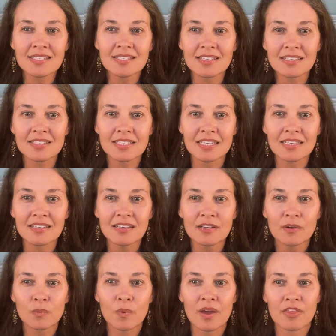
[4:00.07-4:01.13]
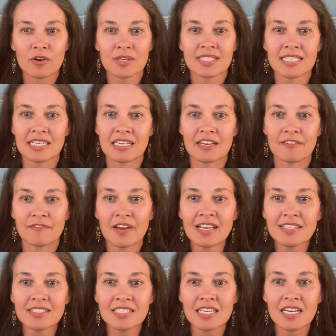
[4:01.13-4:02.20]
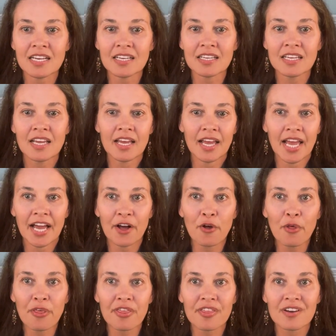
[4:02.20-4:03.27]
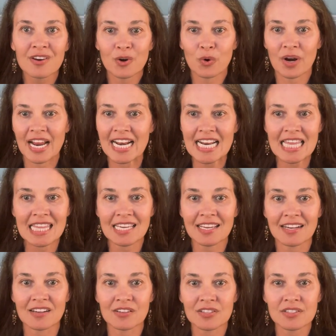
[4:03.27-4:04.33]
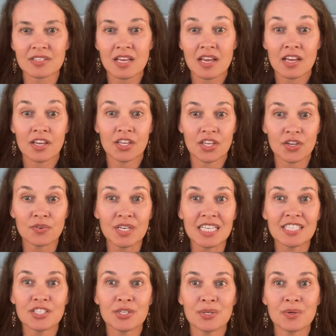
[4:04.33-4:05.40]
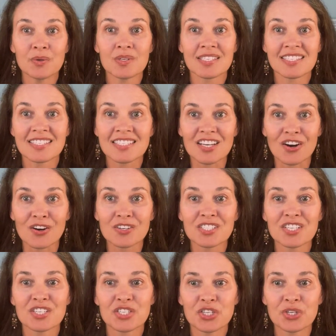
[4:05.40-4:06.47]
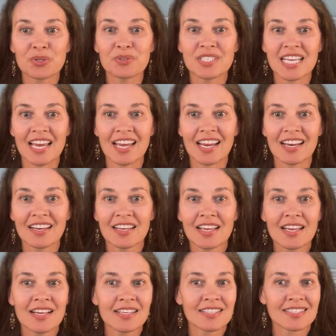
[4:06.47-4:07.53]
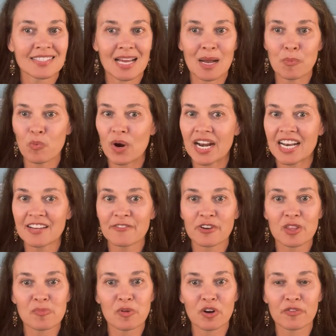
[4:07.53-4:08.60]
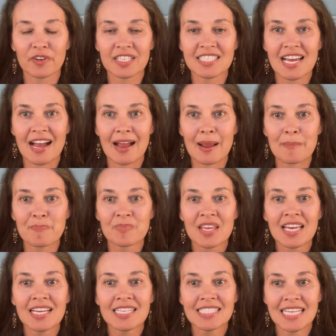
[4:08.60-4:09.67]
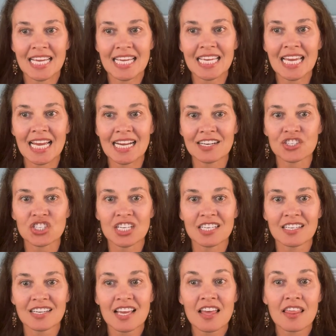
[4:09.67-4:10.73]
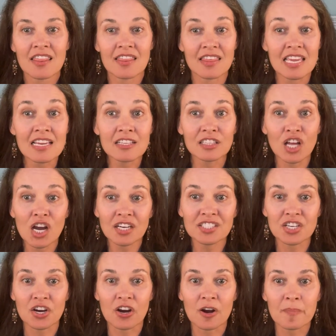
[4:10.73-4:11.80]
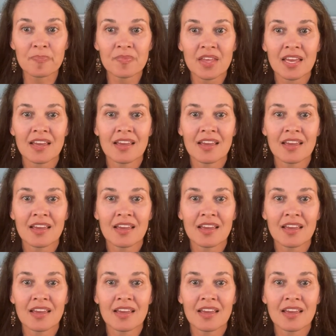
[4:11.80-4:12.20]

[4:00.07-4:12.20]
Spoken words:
to succeed, whether it's in investing, health, or anything else, you need to start today. Stop waiting for the perfect time. Take action. Think long term.